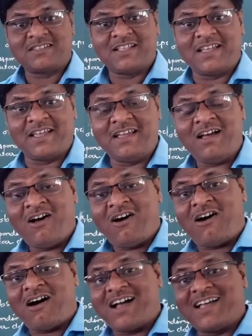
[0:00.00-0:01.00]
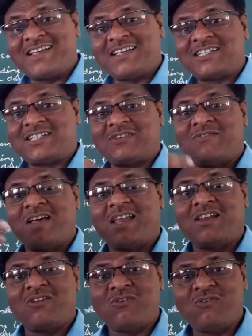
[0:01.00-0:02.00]
the highest
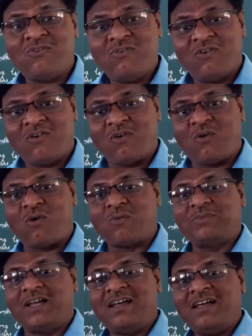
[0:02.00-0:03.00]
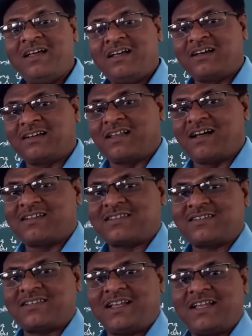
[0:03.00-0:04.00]
value of the
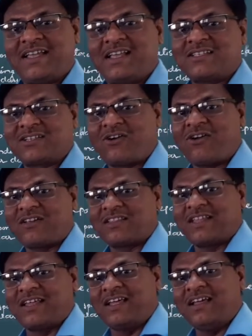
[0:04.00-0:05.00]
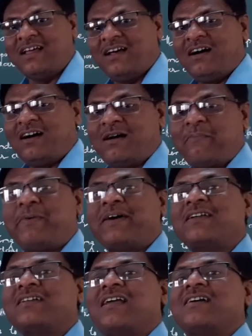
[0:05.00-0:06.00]
class is called the
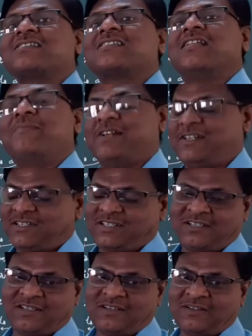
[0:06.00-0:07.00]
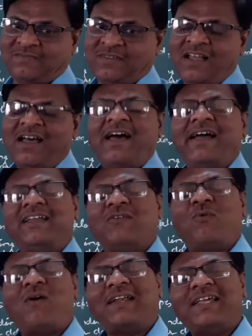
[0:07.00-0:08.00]
upper class limits.
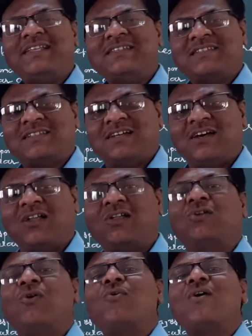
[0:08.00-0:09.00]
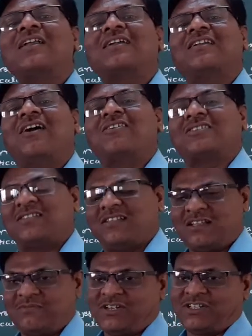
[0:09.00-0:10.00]
And what is lower class
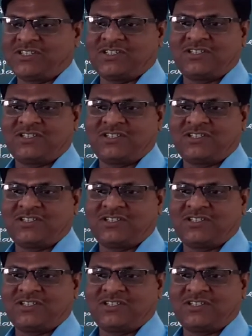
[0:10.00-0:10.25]
limits?